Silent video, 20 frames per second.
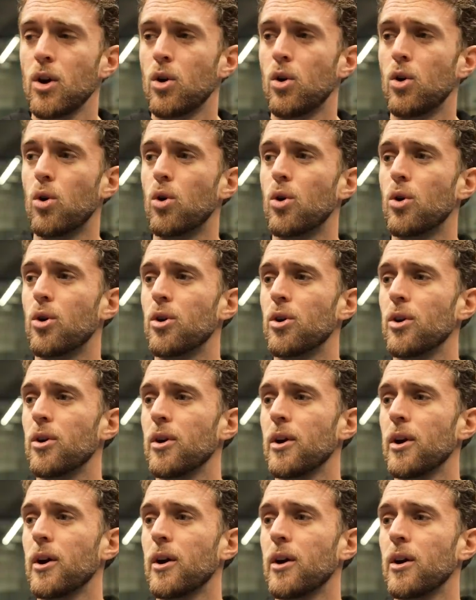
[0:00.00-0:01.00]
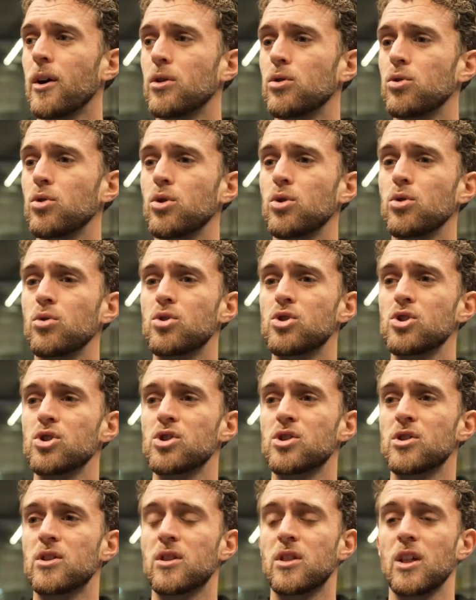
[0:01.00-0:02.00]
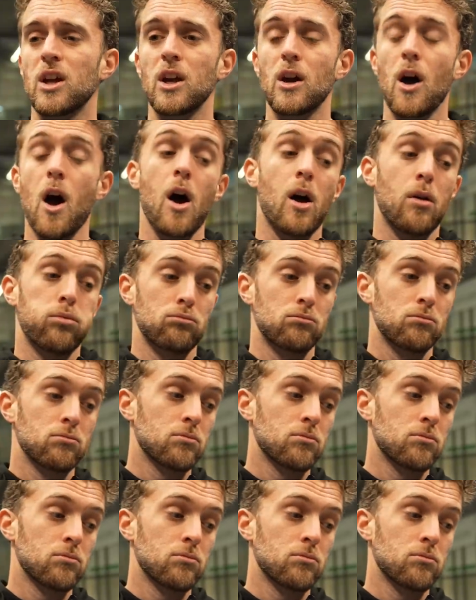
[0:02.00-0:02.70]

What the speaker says: Or do you just think, ah,